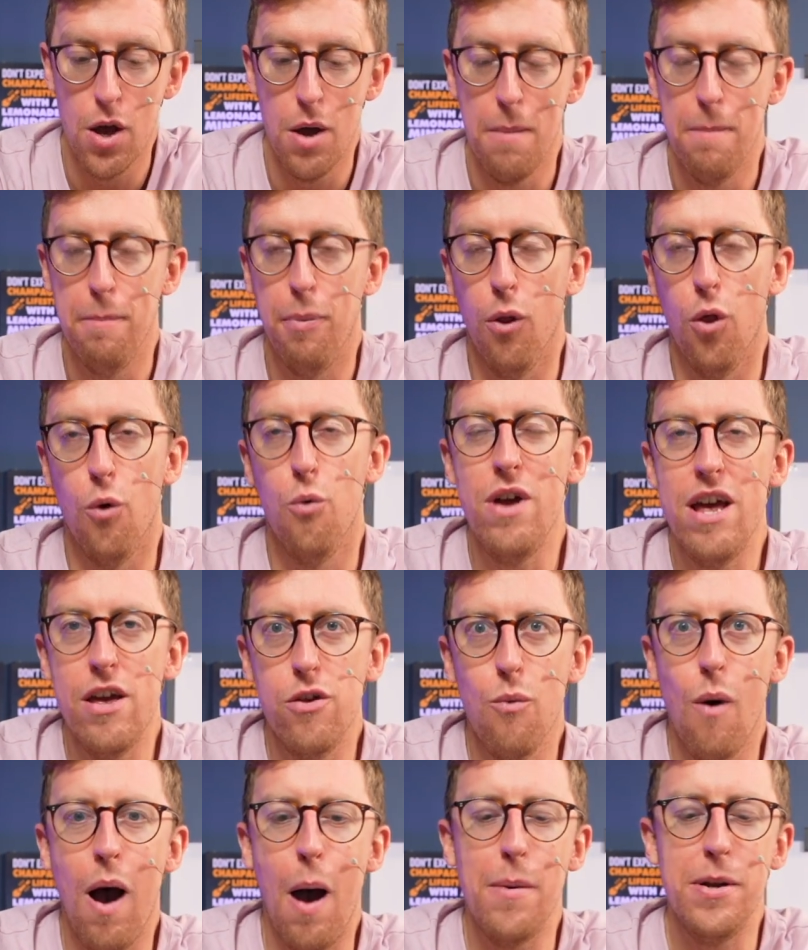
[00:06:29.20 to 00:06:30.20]
But the reason
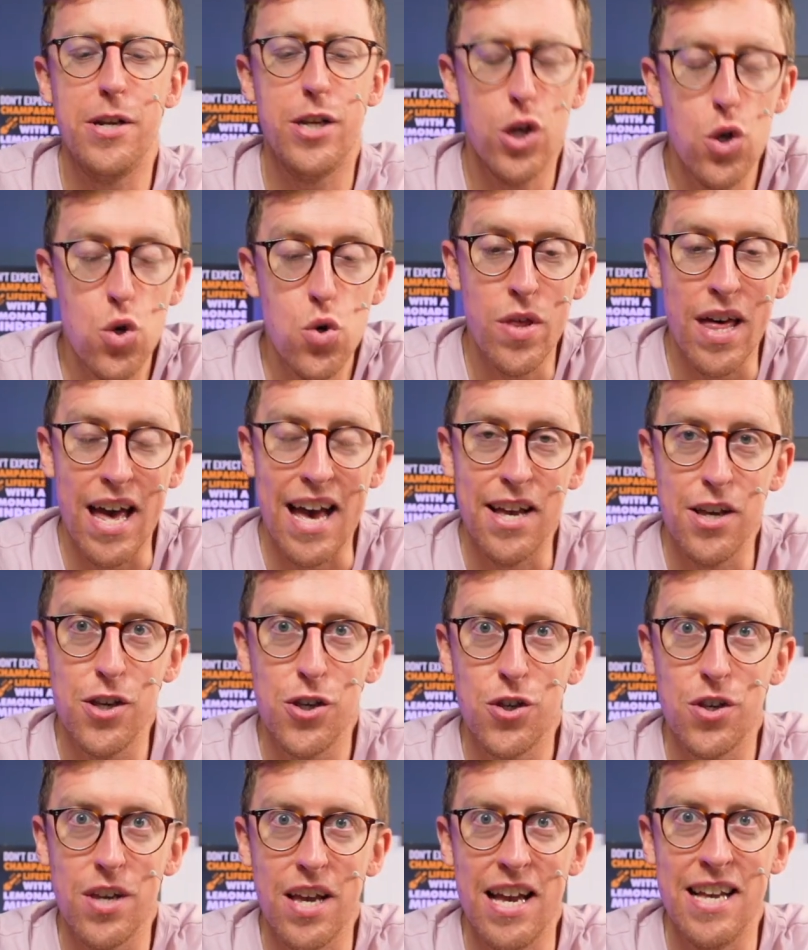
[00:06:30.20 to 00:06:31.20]
why I would do
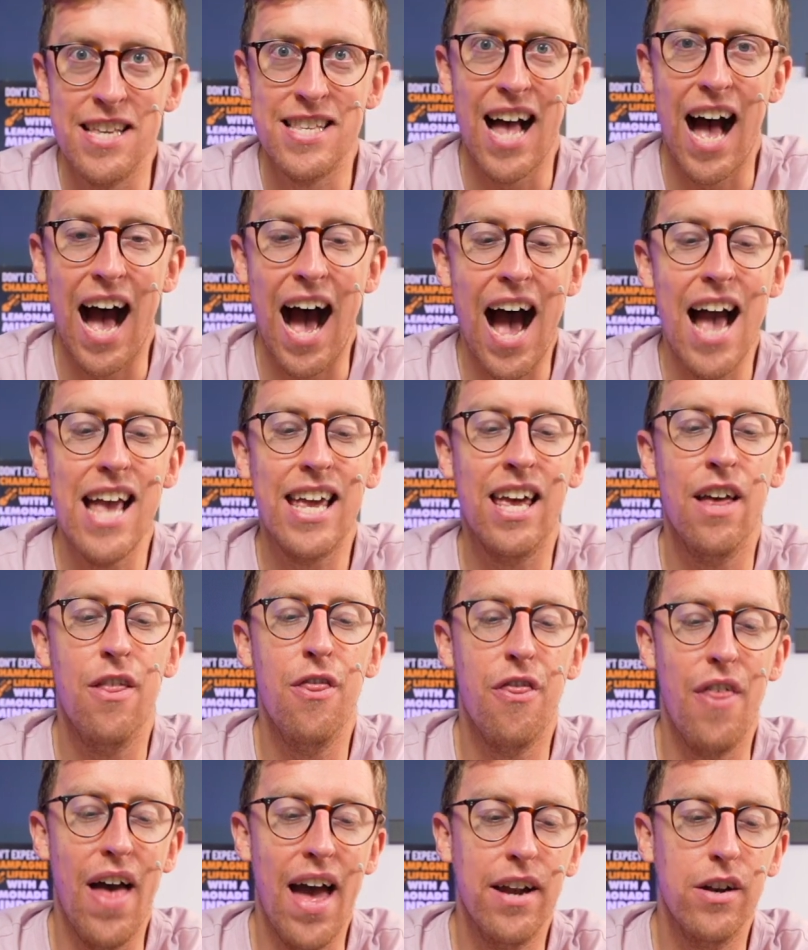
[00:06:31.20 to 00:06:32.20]
this is that I can
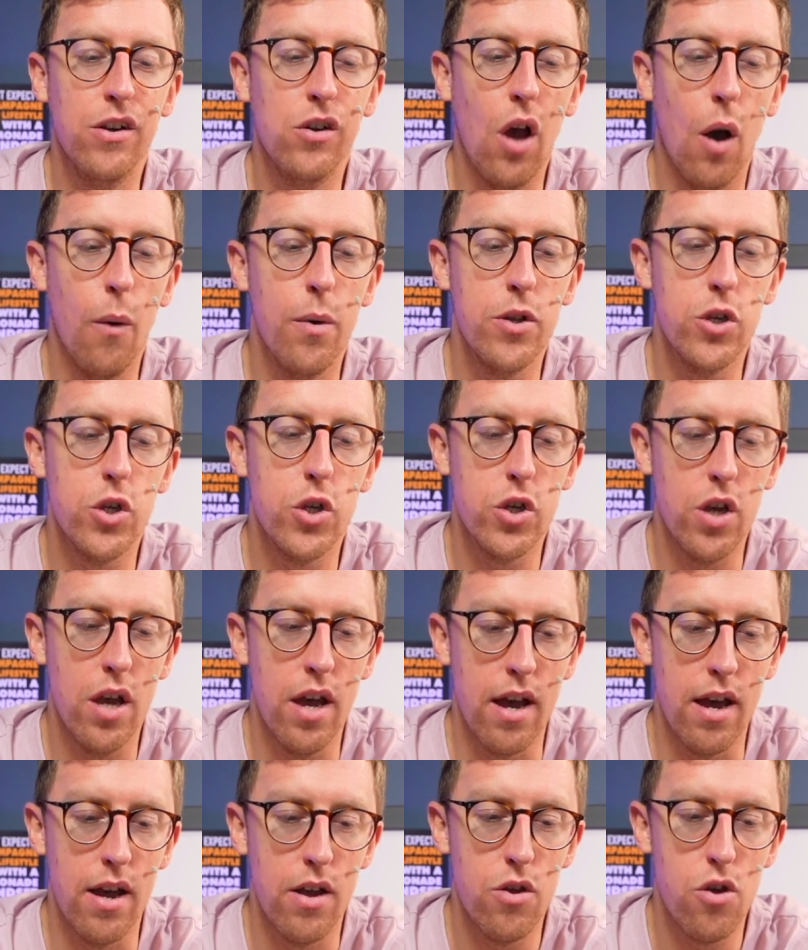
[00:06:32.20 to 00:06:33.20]
then go and
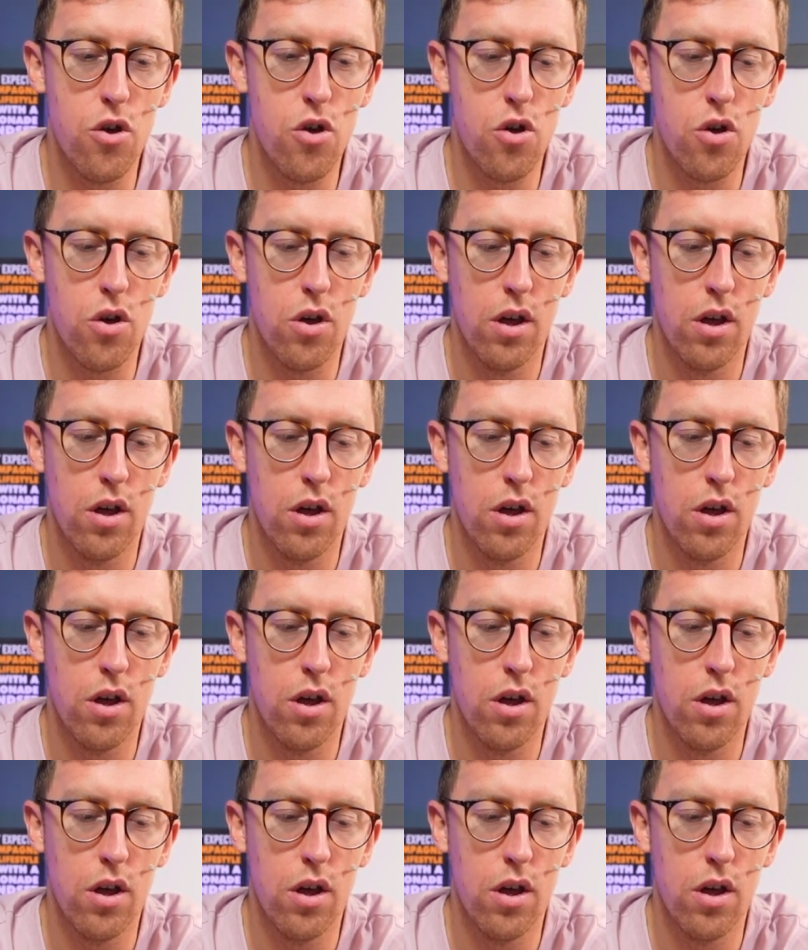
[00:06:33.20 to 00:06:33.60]
search